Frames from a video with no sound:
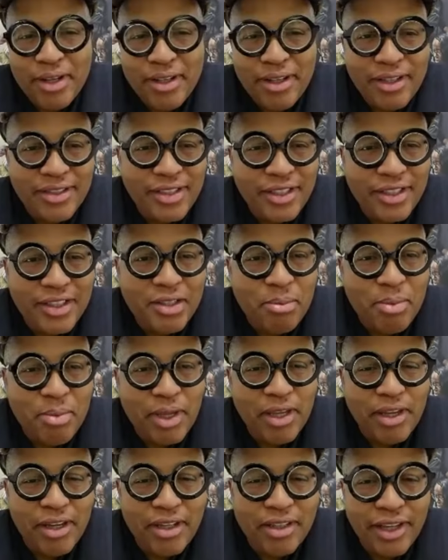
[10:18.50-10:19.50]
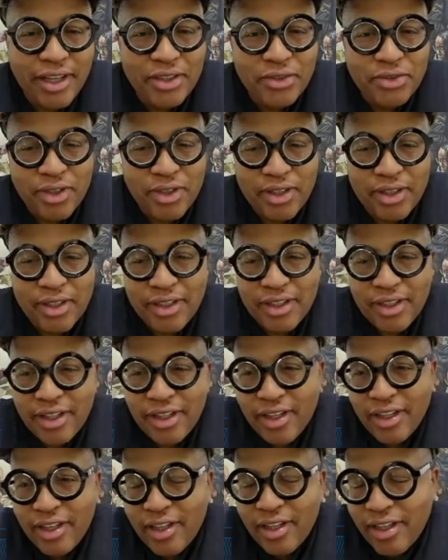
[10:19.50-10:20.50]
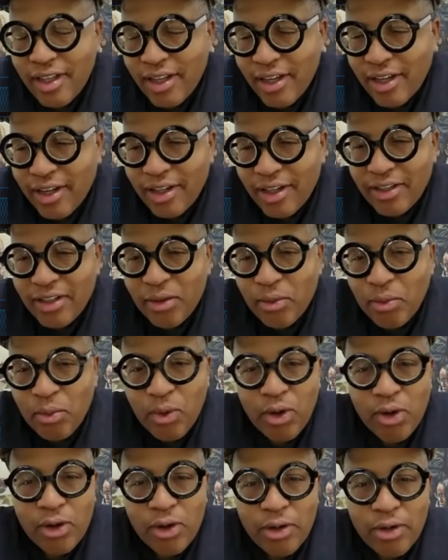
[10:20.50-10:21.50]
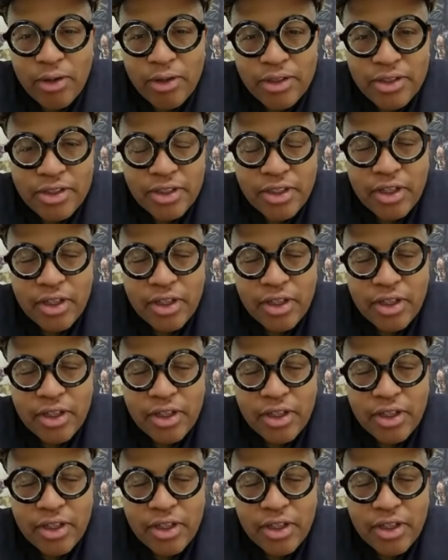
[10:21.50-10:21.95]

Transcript: It's good to be here. Thanks for the uh, the words.